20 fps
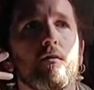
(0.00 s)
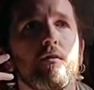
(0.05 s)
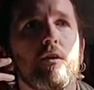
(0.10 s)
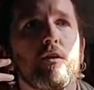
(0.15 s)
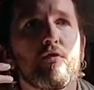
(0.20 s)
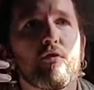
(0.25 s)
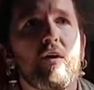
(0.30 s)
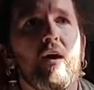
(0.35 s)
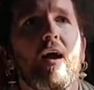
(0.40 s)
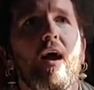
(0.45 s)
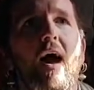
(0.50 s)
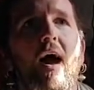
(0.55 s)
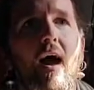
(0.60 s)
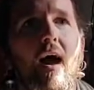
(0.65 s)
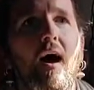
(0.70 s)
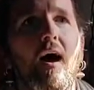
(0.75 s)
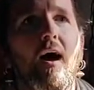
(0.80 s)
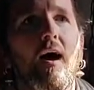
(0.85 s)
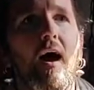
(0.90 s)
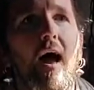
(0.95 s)
different
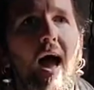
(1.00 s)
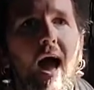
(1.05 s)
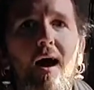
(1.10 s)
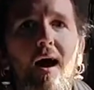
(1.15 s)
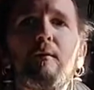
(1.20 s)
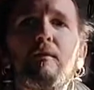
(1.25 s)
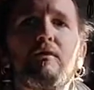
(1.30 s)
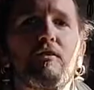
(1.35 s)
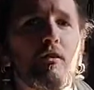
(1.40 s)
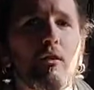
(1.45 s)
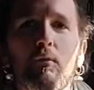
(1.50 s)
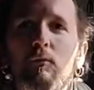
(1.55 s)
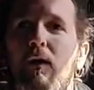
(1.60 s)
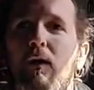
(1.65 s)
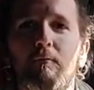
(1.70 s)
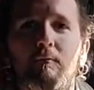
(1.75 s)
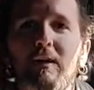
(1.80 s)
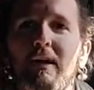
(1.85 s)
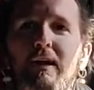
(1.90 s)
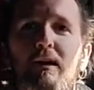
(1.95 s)
habits.
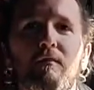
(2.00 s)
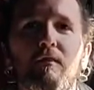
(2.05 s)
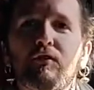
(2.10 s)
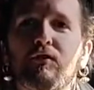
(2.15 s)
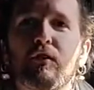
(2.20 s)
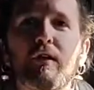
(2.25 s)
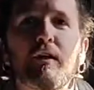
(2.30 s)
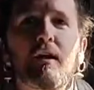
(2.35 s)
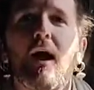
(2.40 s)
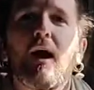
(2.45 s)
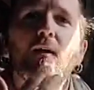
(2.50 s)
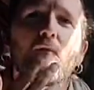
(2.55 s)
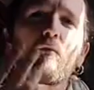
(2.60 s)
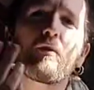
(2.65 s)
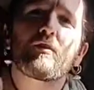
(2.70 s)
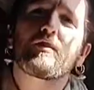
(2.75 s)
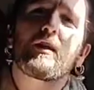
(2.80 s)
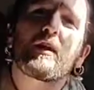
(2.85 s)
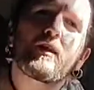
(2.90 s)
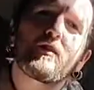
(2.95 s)
Many of us are like, I
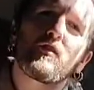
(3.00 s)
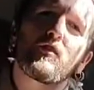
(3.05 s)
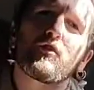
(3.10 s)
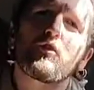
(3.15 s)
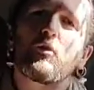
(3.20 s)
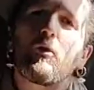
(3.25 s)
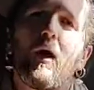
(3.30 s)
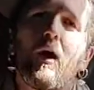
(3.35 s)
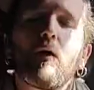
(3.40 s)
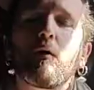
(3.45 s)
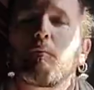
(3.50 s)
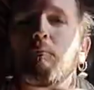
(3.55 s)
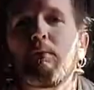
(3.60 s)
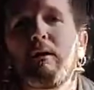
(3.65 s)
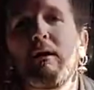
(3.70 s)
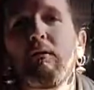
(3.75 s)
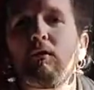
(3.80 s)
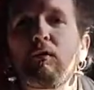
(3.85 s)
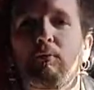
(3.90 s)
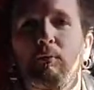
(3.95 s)
wish I could just go out and
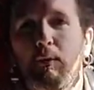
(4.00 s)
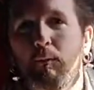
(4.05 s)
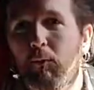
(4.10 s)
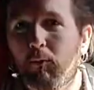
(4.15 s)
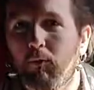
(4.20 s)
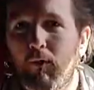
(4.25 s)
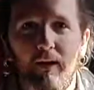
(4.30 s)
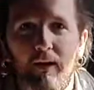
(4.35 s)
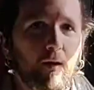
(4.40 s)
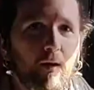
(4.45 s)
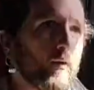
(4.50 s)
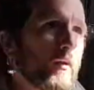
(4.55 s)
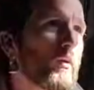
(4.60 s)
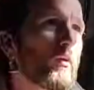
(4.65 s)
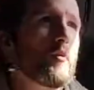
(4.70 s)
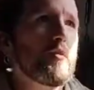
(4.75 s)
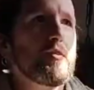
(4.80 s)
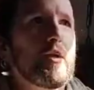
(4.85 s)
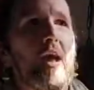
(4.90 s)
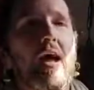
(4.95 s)
be with people right now. I want to
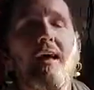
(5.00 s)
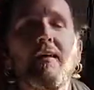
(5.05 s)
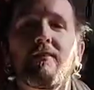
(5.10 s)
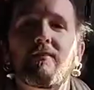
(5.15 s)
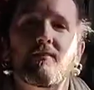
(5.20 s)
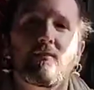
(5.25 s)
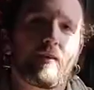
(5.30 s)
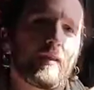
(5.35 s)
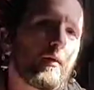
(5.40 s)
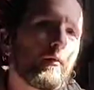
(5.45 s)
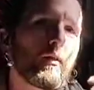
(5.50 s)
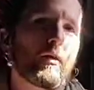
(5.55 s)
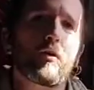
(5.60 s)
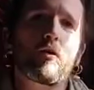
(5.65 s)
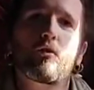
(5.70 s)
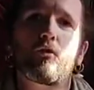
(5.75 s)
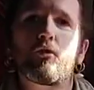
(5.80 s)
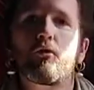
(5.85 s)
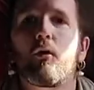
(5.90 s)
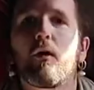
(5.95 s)
go dancing. I want to
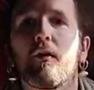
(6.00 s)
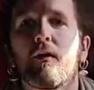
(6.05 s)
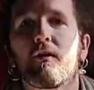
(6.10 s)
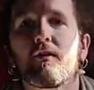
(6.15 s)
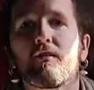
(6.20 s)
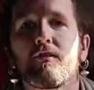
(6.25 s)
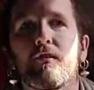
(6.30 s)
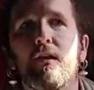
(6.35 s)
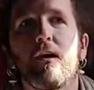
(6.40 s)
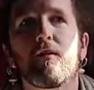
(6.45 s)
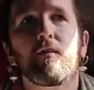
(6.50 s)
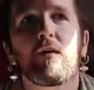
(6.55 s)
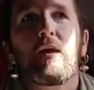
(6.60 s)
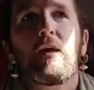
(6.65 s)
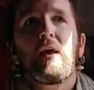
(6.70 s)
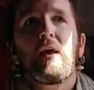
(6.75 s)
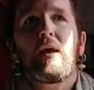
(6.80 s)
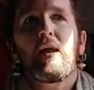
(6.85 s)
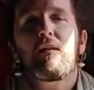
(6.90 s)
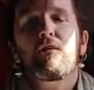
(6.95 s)
go do all this stuff.
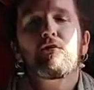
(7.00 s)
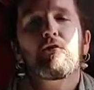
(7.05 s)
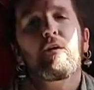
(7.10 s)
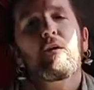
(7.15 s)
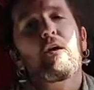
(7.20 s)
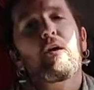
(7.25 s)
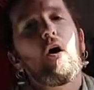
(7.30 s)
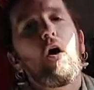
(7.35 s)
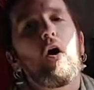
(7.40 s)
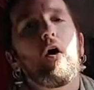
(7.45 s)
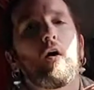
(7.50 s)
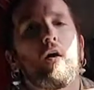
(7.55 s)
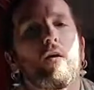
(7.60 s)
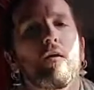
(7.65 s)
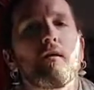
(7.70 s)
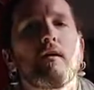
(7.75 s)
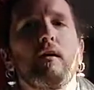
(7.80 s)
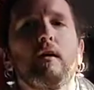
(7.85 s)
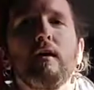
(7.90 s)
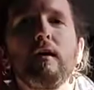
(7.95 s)
And it's very hard.
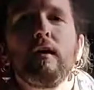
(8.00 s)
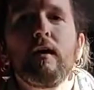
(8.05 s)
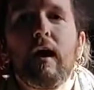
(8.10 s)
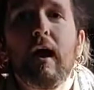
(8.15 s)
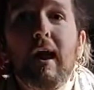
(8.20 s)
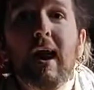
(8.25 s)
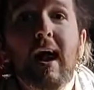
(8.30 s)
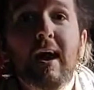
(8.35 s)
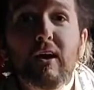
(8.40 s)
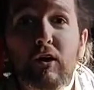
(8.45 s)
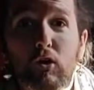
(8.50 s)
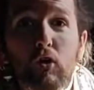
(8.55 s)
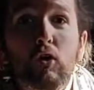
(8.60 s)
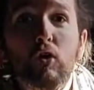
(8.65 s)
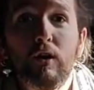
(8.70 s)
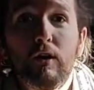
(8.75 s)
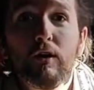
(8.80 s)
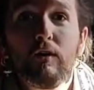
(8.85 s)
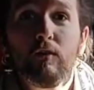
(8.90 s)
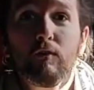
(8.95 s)
And I
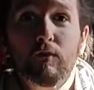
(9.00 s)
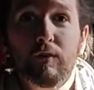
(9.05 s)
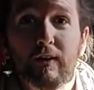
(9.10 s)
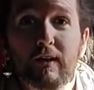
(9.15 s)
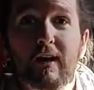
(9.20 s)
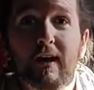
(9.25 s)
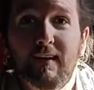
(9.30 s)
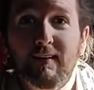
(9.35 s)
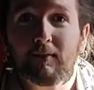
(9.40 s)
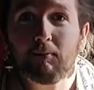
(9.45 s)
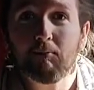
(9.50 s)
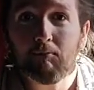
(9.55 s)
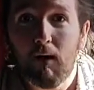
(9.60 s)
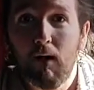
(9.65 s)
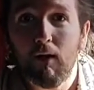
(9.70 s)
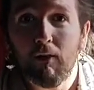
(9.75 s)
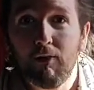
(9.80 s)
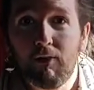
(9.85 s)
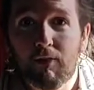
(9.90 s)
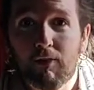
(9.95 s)
could, for the next
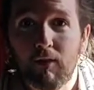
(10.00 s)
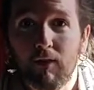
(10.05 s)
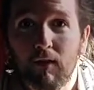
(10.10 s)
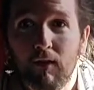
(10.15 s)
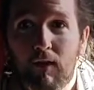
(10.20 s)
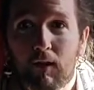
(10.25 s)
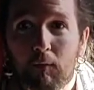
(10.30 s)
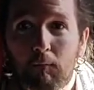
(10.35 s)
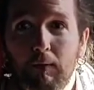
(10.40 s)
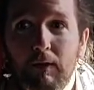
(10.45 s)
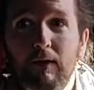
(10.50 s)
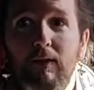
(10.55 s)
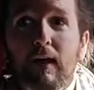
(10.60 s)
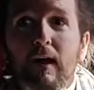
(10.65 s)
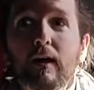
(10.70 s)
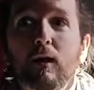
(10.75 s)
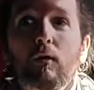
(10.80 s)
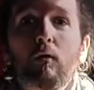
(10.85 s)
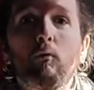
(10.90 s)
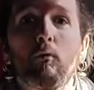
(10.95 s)
month, be
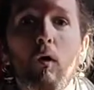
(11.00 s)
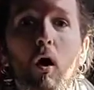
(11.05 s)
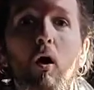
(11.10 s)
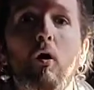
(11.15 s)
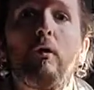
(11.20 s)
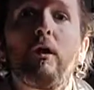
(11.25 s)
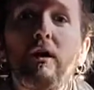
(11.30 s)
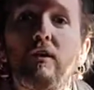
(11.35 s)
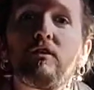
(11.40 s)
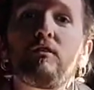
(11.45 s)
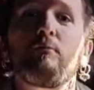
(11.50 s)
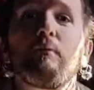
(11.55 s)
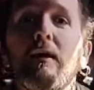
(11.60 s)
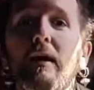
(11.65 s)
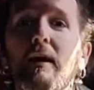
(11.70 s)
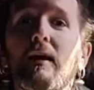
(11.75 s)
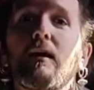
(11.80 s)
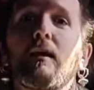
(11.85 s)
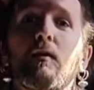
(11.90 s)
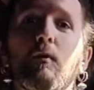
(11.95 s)
like, woe is
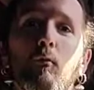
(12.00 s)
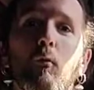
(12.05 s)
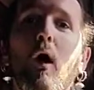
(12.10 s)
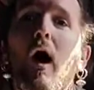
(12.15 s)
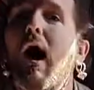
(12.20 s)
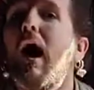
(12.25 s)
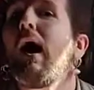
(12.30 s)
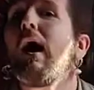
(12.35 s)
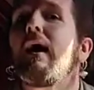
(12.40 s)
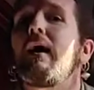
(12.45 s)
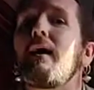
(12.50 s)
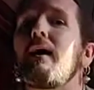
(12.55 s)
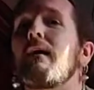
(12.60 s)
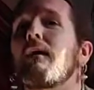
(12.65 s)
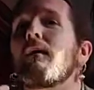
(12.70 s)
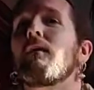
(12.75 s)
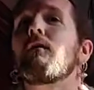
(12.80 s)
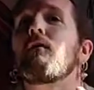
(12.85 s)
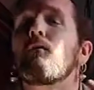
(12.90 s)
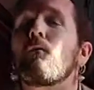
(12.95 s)
me. Why?
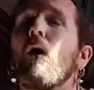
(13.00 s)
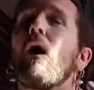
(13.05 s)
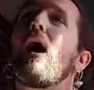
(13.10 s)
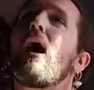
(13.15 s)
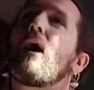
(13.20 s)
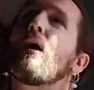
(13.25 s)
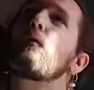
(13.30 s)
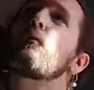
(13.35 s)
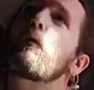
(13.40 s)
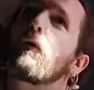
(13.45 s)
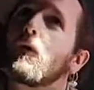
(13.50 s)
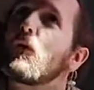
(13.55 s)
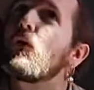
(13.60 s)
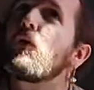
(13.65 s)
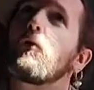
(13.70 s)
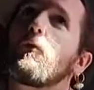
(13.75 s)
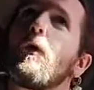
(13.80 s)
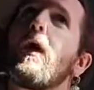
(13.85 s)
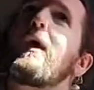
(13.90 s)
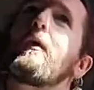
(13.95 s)
Why,
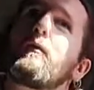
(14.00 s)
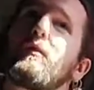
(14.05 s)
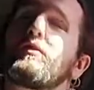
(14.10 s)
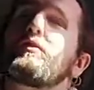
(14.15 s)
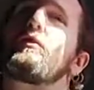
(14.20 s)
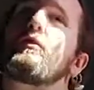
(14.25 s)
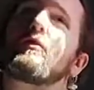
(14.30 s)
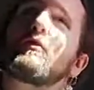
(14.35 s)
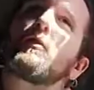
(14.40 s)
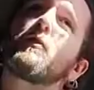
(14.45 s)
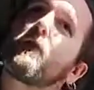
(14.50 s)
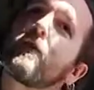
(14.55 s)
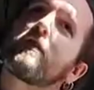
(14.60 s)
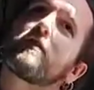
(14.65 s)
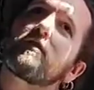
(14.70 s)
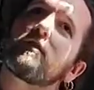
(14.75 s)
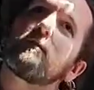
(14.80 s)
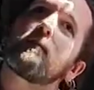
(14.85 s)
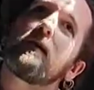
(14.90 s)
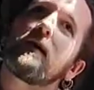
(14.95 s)
world? Why would you do
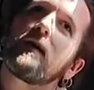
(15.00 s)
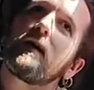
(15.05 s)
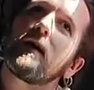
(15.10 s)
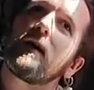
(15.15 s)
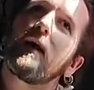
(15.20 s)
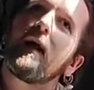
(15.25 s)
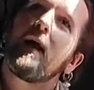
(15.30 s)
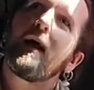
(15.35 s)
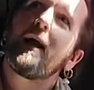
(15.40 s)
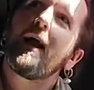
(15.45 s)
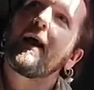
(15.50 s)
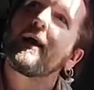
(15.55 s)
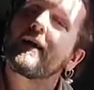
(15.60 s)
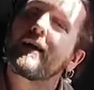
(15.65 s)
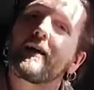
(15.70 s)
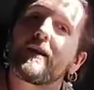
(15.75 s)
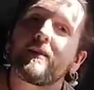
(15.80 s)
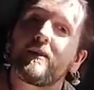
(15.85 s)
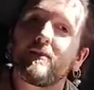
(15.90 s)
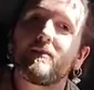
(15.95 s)
this to me? And I
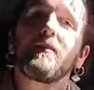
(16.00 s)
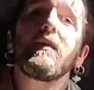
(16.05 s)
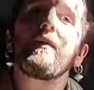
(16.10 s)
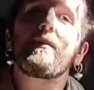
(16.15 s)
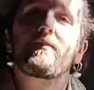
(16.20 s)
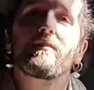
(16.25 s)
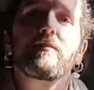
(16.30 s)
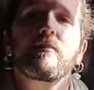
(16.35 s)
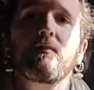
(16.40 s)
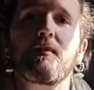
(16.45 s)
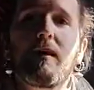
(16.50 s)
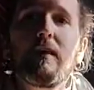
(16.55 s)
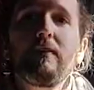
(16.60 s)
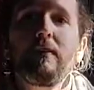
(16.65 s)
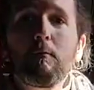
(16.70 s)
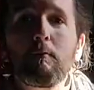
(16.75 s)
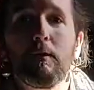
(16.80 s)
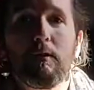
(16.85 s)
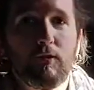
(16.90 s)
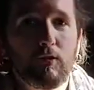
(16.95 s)
could exist in
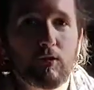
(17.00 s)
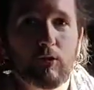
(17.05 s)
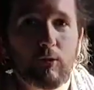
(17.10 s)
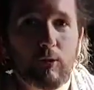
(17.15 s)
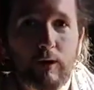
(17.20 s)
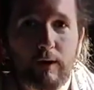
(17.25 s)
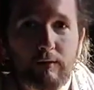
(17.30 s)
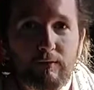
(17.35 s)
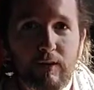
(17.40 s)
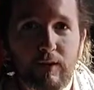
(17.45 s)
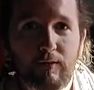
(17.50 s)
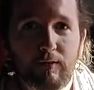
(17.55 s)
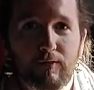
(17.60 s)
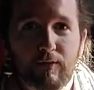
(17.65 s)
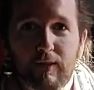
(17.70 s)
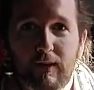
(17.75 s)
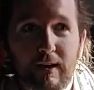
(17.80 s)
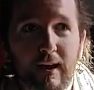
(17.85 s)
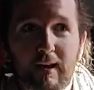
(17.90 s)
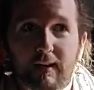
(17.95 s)
the misery of it
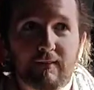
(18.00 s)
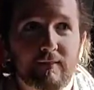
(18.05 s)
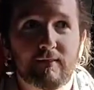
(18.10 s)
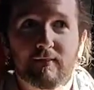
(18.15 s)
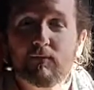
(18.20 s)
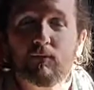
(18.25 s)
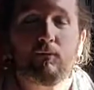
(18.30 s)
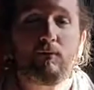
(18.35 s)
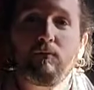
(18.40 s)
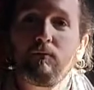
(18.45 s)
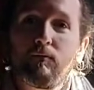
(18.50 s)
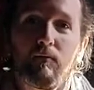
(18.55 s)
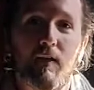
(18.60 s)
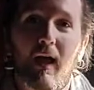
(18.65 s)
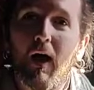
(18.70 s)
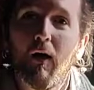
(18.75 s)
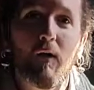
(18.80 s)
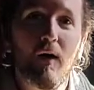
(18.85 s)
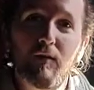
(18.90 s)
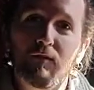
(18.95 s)
for the next
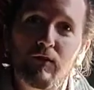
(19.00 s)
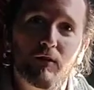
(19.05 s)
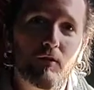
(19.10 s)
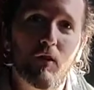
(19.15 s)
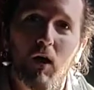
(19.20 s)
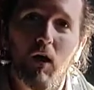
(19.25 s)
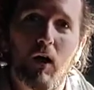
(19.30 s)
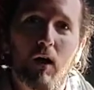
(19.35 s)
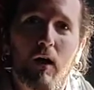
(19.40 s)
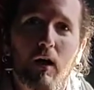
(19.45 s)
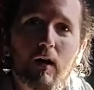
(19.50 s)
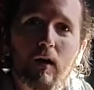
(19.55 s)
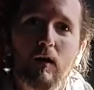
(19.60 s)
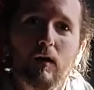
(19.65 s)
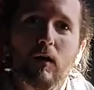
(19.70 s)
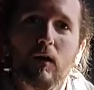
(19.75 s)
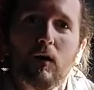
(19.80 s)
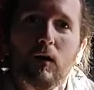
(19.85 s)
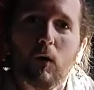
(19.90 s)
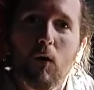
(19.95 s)
however long.
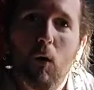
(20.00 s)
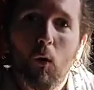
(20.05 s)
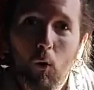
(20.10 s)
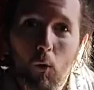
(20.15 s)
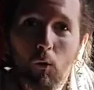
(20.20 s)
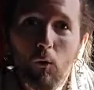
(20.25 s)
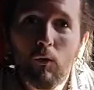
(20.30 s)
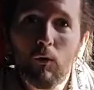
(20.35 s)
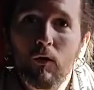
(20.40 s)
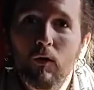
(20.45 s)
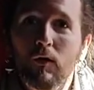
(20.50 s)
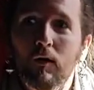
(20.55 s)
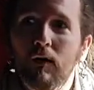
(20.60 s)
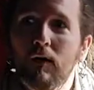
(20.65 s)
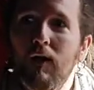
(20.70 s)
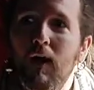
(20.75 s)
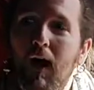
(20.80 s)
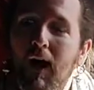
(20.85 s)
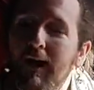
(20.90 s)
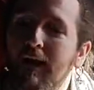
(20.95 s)
Or
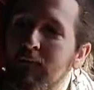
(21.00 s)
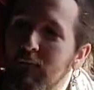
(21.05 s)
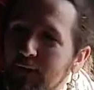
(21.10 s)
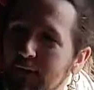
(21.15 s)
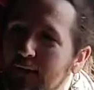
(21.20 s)
I can be